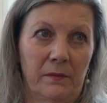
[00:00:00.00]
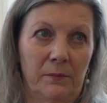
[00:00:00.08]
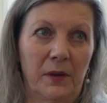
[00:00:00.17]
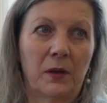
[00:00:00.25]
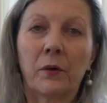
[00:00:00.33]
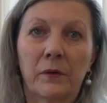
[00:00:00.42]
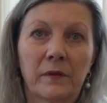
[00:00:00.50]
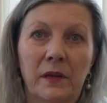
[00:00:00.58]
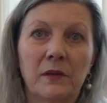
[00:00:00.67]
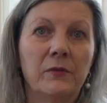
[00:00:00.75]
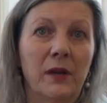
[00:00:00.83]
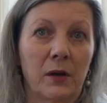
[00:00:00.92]
Because
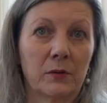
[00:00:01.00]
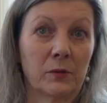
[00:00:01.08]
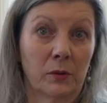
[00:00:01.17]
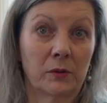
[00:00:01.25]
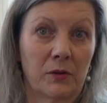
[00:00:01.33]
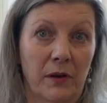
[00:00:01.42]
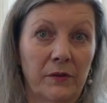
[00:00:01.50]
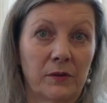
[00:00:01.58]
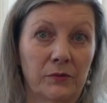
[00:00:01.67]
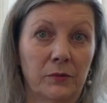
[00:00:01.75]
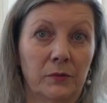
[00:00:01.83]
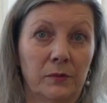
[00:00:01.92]
then we are not
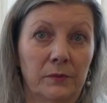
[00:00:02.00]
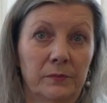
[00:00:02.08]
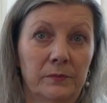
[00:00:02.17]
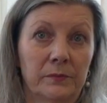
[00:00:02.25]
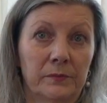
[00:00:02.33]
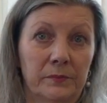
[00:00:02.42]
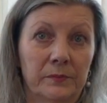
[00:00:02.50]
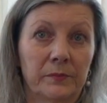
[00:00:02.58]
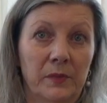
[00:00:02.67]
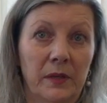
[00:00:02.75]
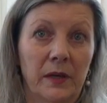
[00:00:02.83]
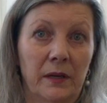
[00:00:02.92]
trustful
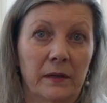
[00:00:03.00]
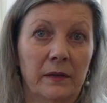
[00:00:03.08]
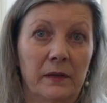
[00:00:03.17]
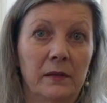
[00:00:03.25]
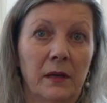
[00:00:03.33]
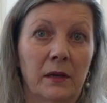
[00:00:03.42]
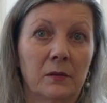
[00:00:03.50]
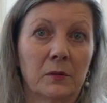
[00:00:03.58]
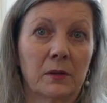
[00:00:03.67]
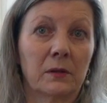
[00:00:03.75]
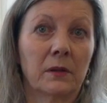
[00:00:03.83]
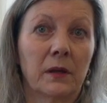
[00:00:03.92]
yeah, in
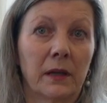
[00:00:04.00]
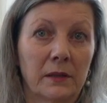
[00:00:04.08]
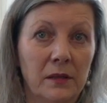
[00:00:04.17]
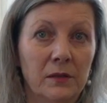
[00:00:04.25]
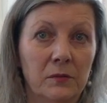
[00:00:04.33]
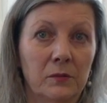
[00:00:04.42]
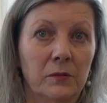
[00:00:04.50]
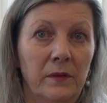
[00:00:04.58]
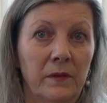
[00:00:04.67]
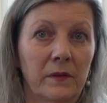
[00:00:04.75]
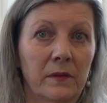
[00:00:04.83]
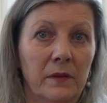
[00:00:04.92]
our
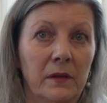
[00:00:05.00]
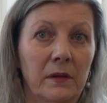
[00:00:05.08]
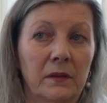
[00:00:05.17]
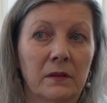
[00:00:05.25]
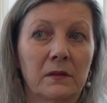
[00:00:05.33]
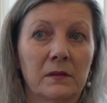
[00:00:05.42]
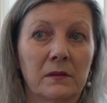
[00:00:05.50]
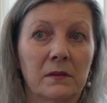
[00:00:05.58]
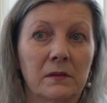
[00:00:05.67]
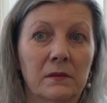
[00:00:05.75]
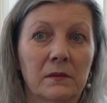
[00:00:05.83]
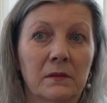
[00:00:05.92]
attitudes and
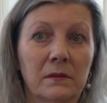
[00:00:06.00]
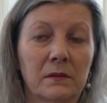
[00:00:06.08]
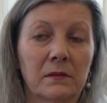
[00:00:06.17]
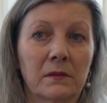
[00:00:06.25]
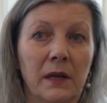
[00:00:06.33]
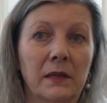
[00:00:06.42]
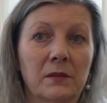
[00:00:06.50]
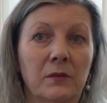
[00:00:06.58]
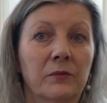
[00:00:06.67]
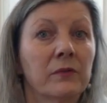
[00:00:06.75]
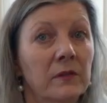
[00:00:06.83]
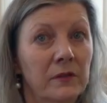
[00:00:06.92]
uh, kind
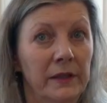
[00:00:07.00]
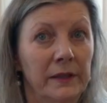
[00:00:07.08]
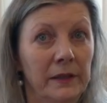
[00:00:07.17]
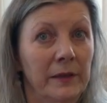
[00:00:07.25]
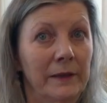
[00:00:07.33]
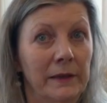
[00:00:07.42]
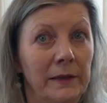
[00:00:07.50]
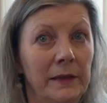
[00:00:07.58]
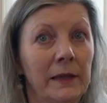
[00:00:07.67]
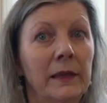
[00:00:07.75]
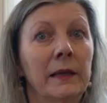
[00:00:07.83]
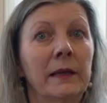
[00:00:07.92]
of
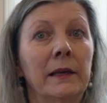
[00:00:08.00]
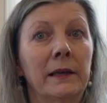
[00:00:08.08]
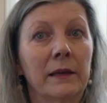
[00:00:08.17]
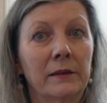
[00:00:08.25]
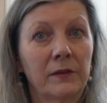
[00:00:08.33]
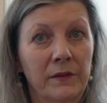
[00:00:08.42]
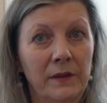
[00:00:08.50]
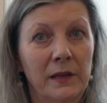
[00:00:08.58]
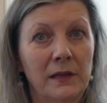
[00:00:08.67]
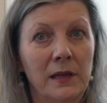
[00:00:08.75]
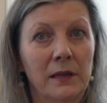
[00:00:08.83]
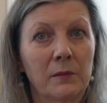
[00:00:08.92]
thinking and
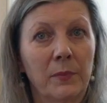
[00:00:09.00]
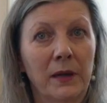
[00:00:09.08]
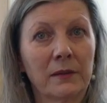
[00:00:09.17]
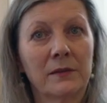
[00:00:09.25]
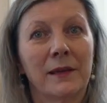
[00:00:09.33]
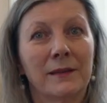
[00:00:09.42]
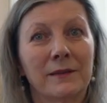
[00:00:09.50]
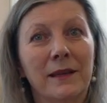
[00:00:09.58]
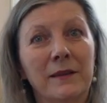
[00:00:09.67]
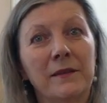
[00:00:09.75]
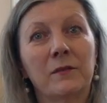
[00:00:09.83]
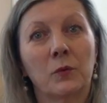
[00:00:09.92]
saying. But
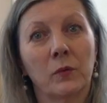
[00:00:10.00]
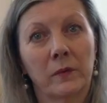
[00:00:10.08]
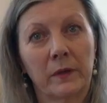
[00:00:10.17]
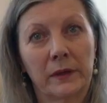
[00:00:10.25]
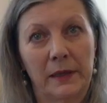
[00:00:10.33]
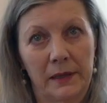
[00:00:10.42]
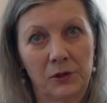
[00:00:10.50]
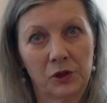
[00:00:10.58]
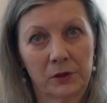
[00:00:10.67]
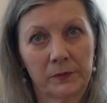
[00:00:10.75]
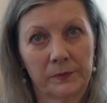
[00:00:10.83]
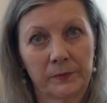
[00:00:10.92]
there is also a
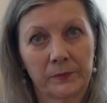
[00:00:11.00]
danger